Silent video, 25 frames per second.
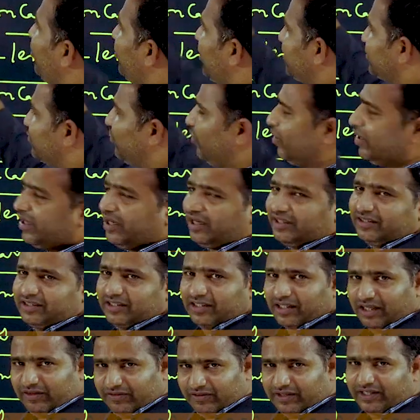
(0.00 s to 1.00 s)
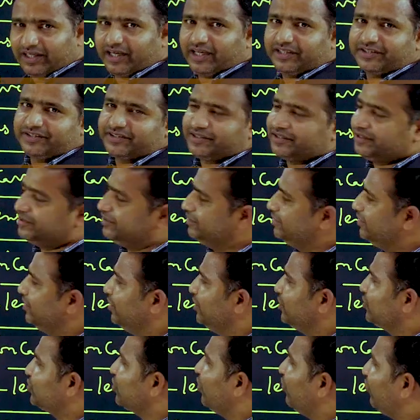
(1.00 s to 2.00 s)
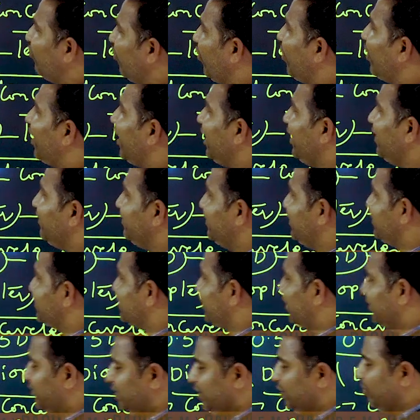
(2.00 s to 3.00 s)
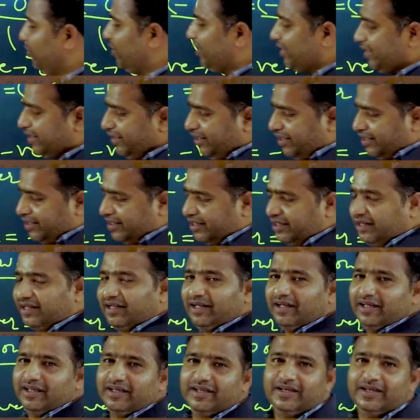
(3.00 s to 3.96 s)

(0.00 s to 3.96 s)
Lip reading: much focal length here we get? So focal length is nothing but here.